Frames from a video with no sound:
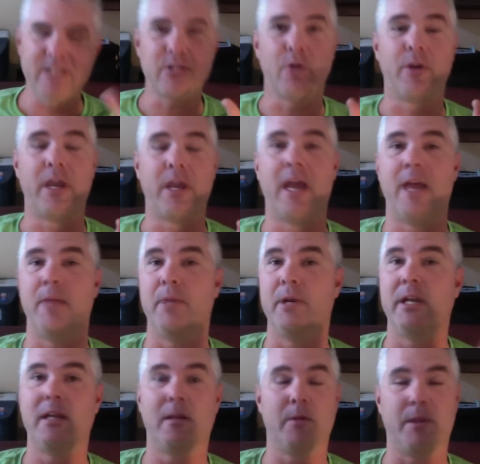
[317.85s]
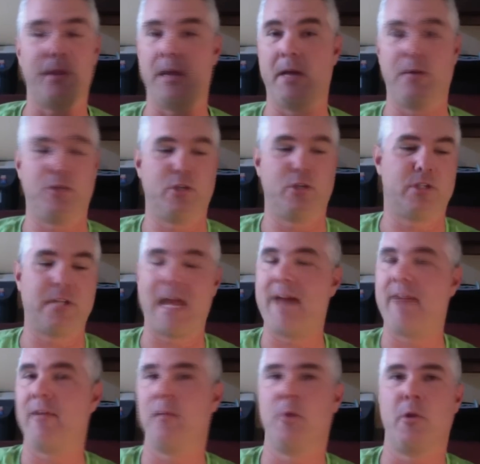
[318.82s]
okay. But just
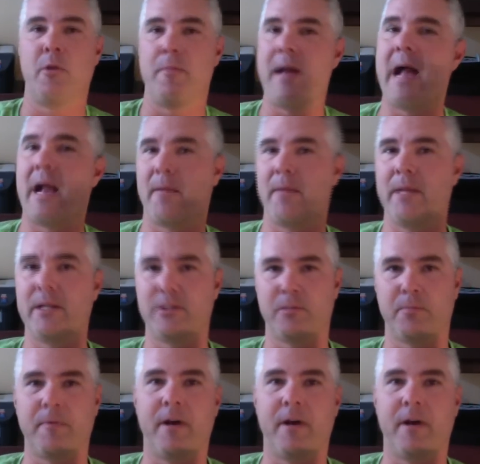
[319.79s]
having them on the back makes a